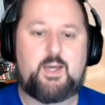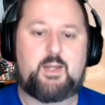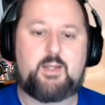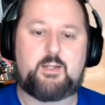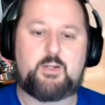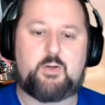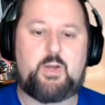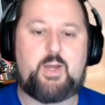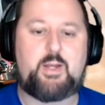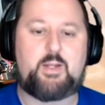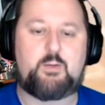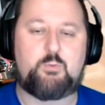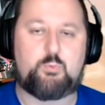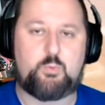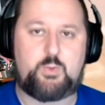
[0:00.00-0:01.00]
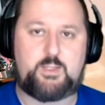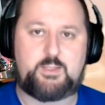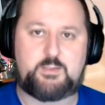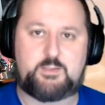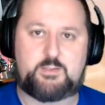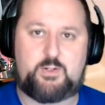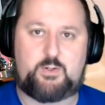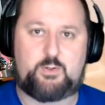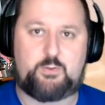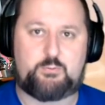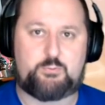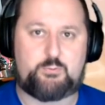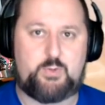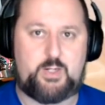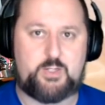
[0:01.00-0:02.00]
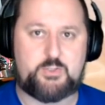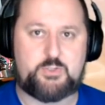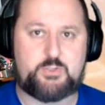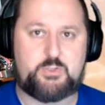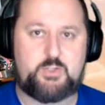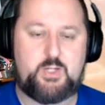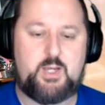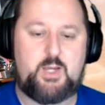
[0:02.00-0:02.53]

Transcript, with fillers: and then go ahead and reinstall it fresh.